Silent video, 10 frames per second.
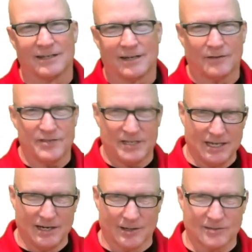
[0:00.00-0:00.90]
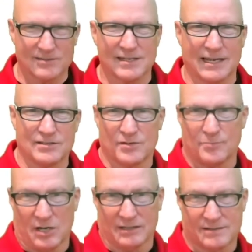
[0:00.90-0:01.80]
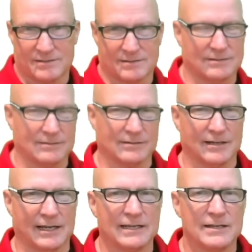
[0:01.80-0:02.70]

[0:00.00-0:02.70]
of the years into months. Okay,